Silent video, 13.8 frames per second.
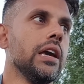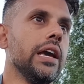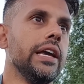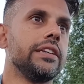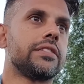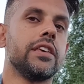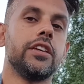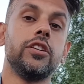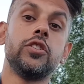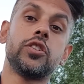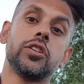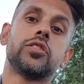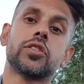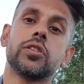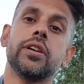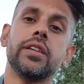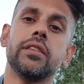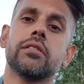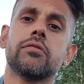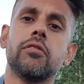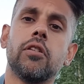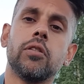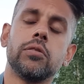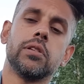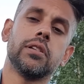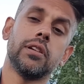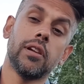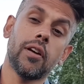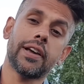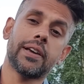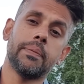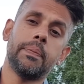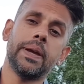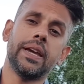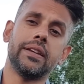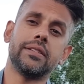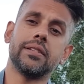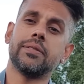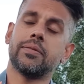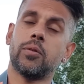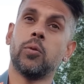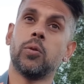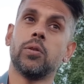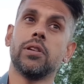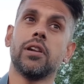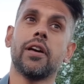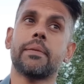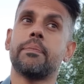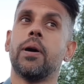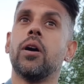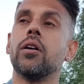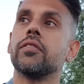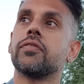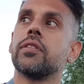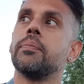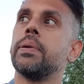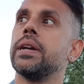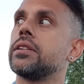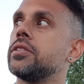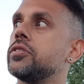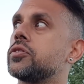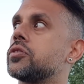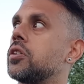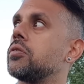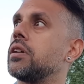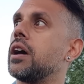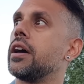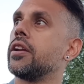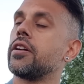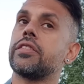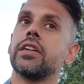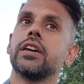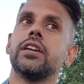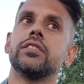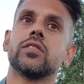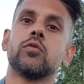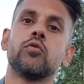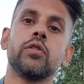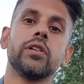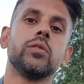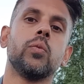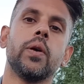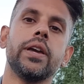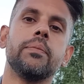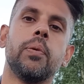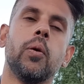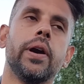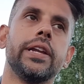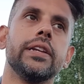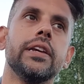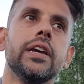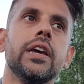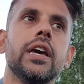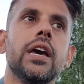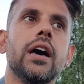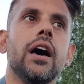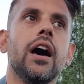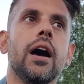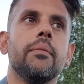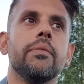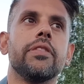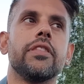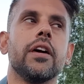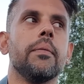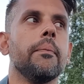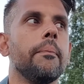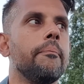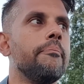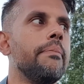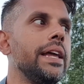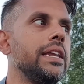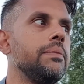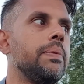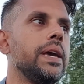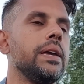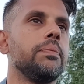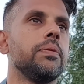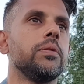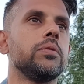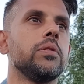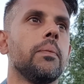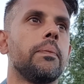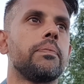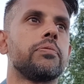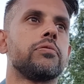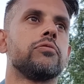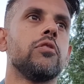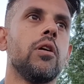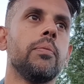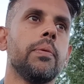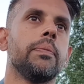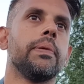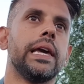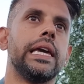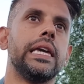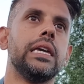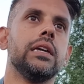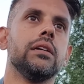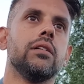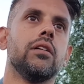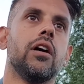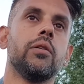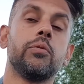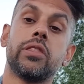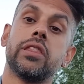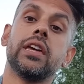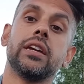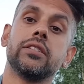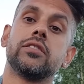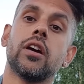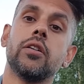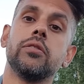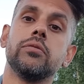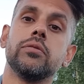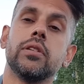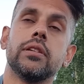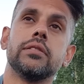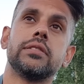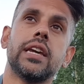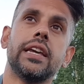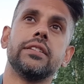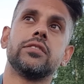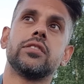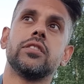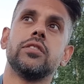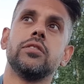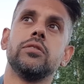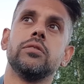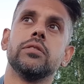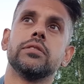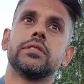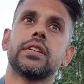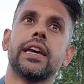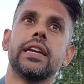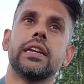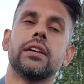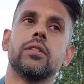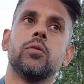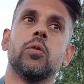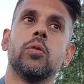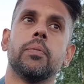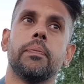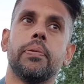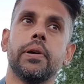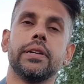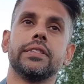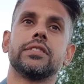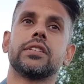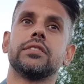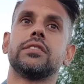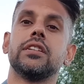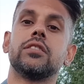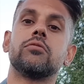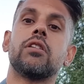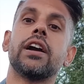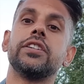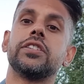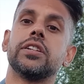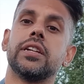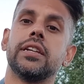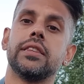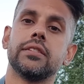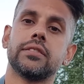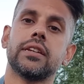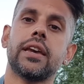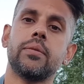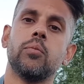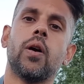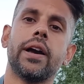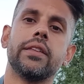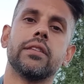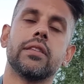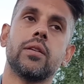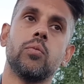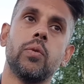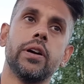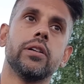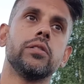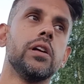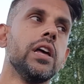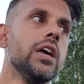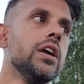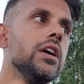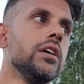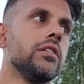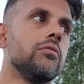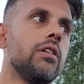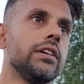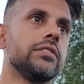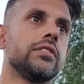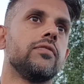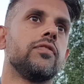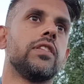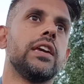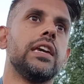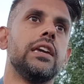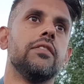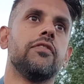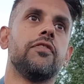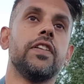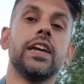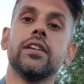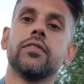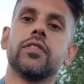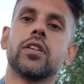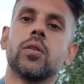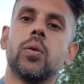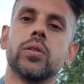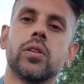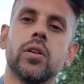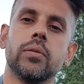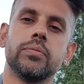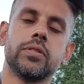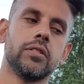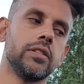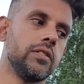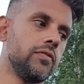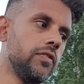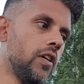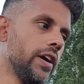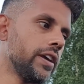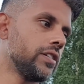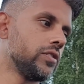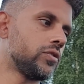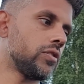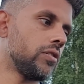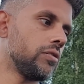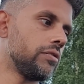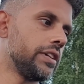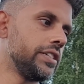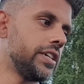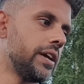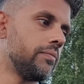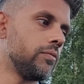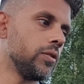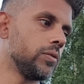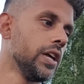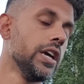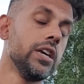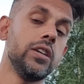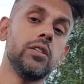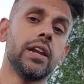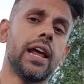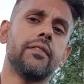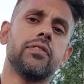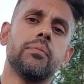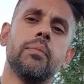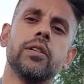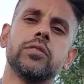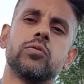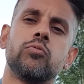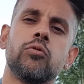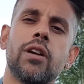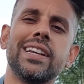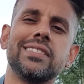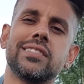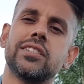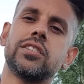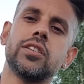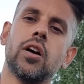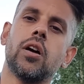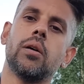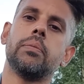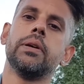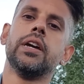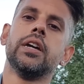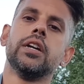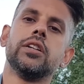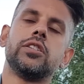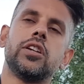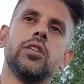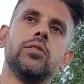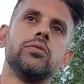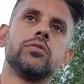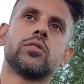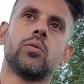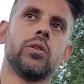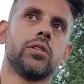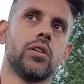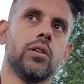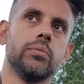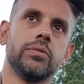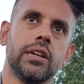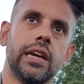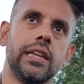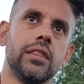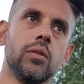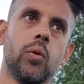is that you should treat the throttle like a PID or like part of the PID controller. And I think it's a real weak point that many people probably, I would think, don't tend to take or put into consideration in the same way that they will the rest of the feel of the quadcopter and the flight controller in general. You can have the most razor sharp tuned quadcopter in the